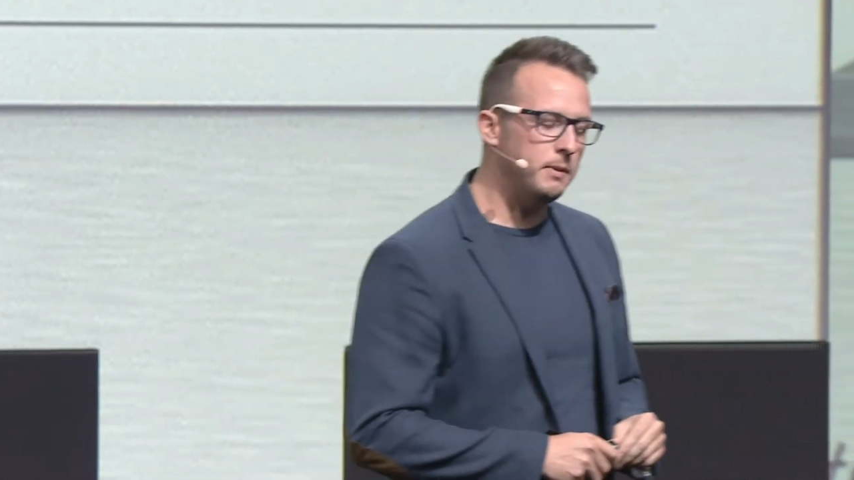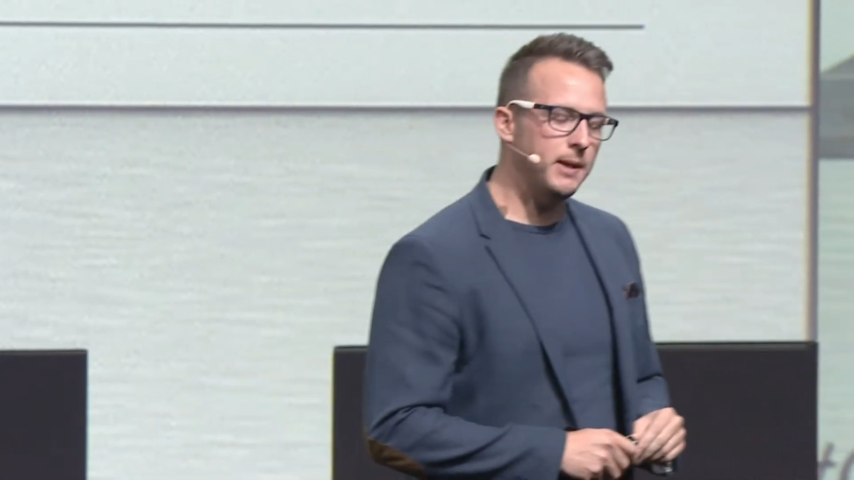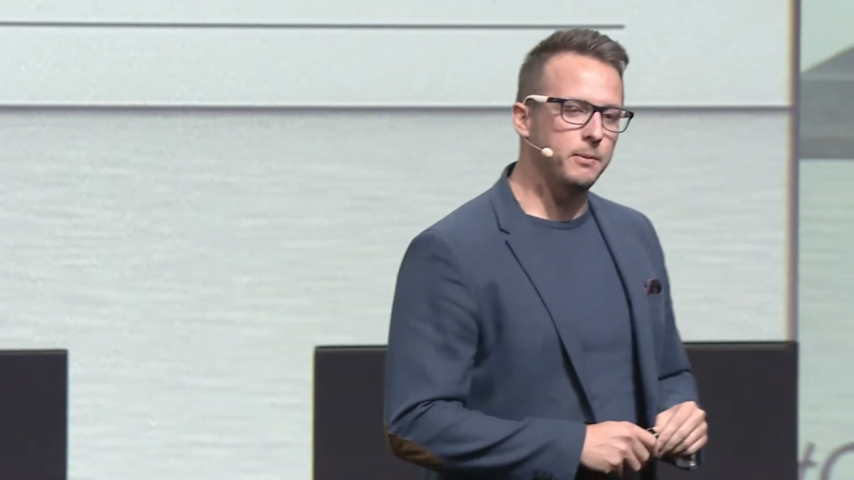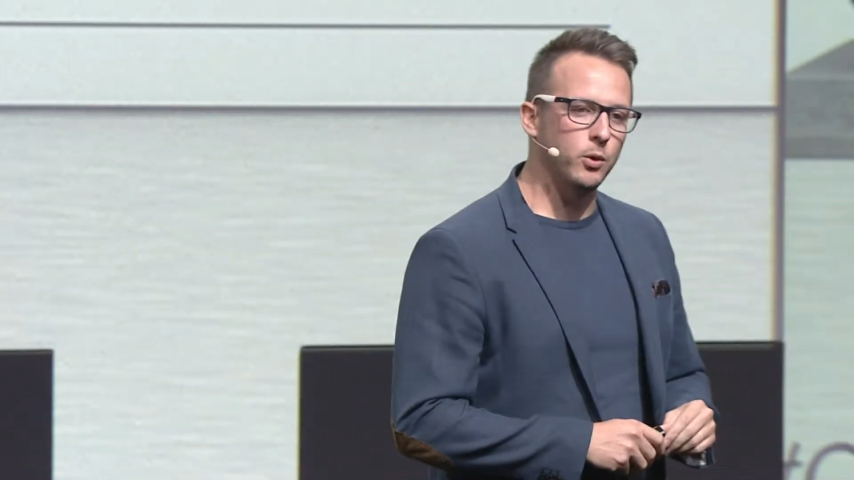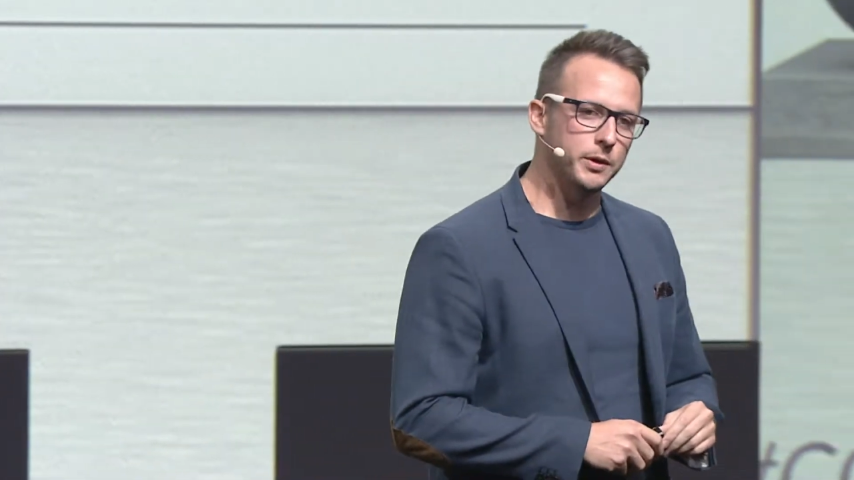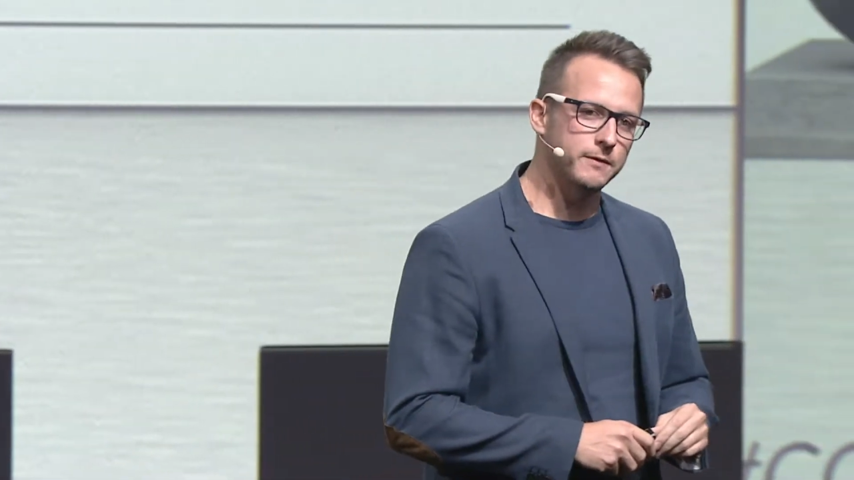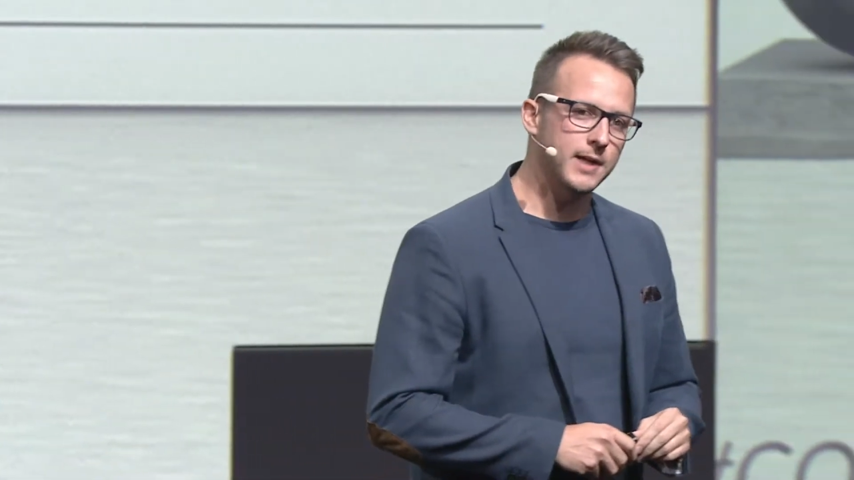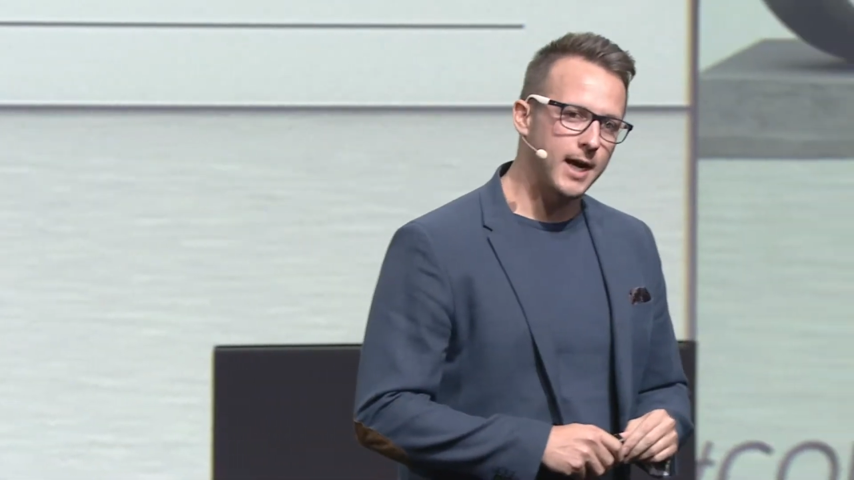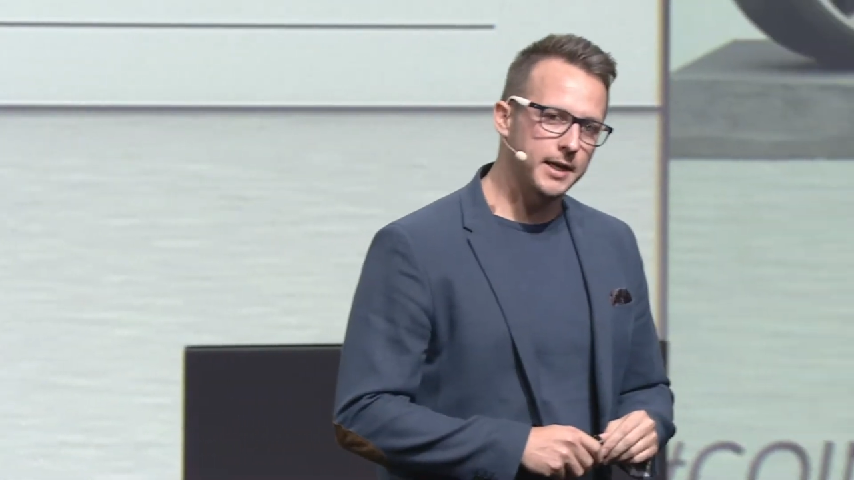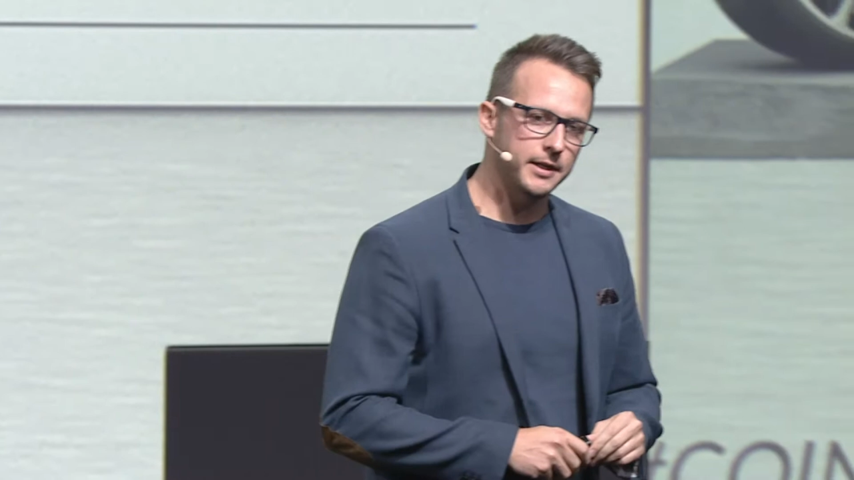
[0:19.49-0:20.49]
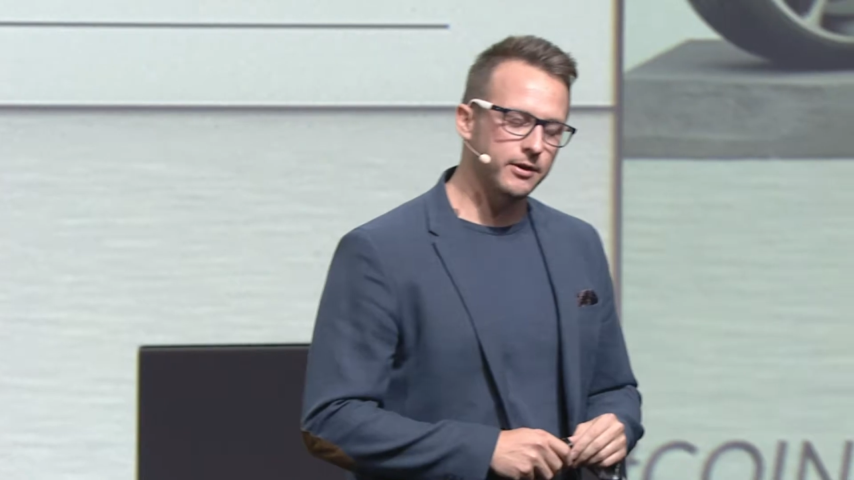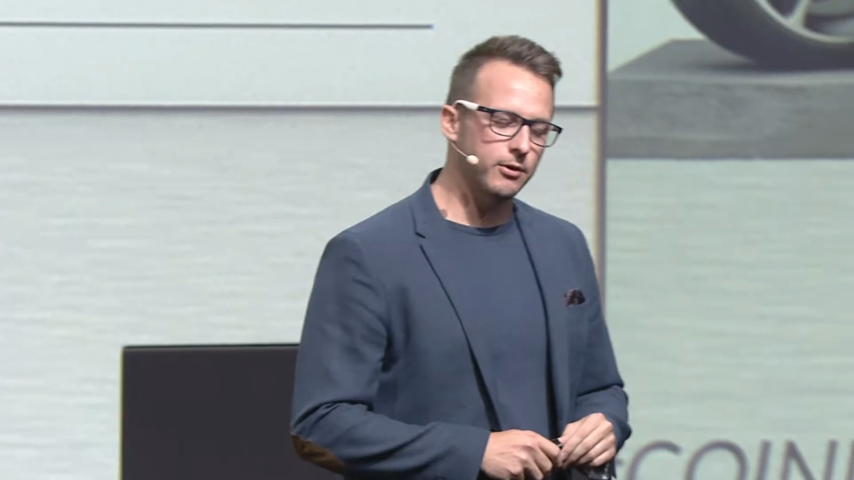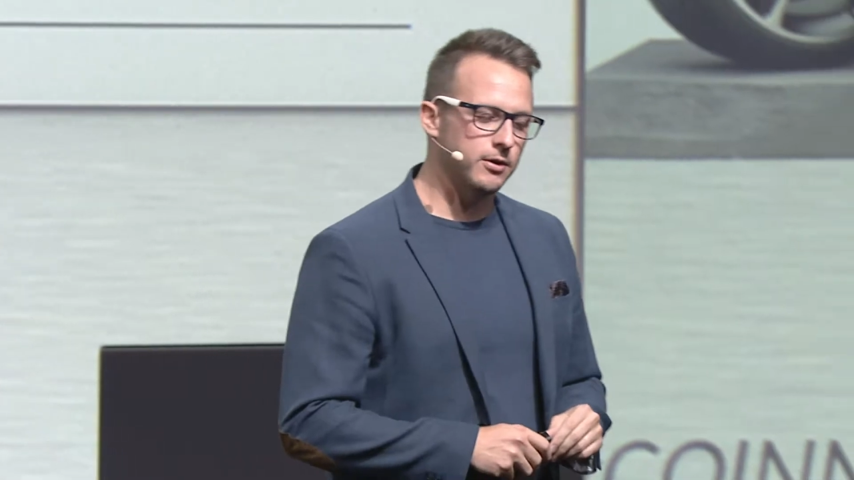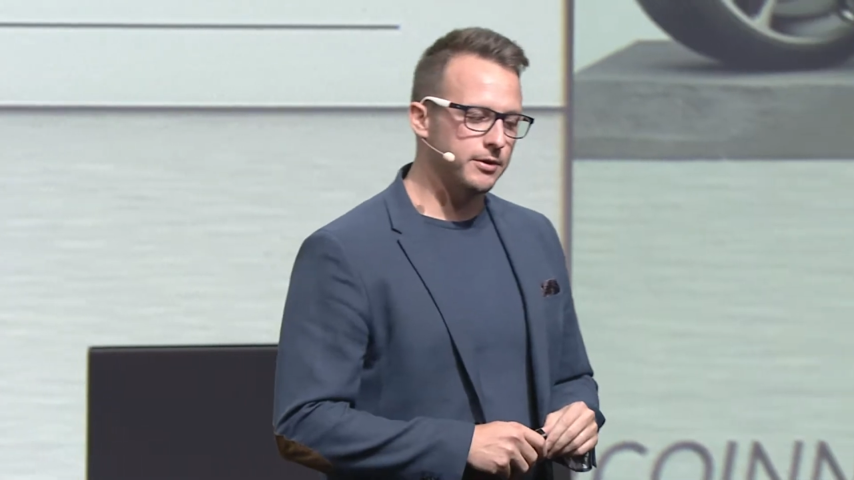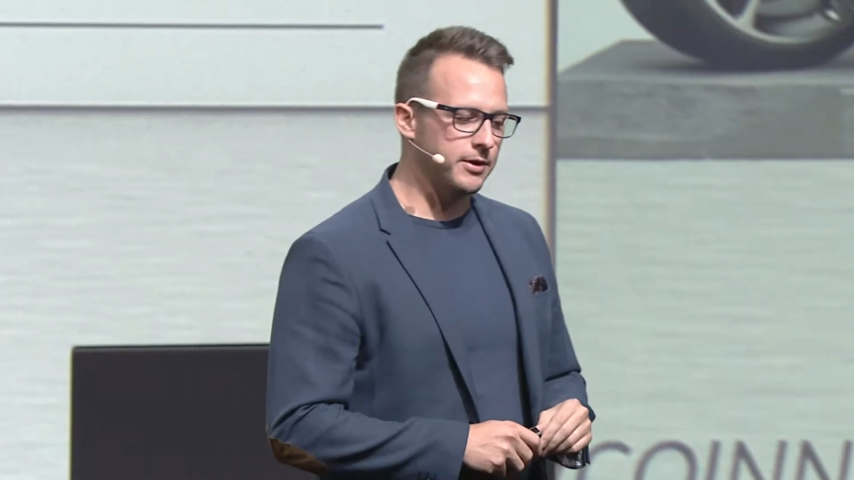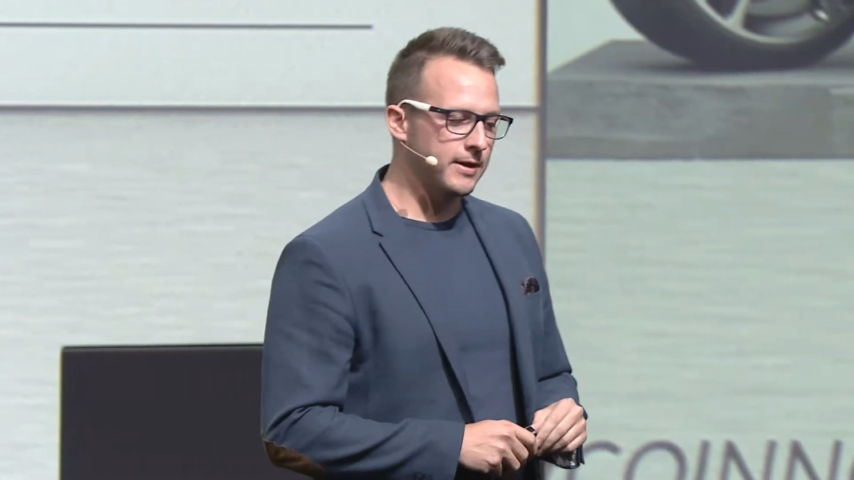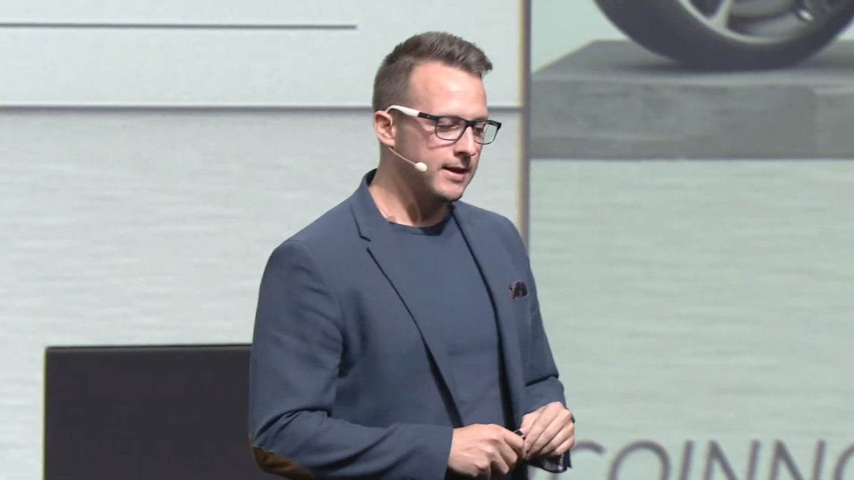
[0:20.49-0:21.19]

people would have died in a road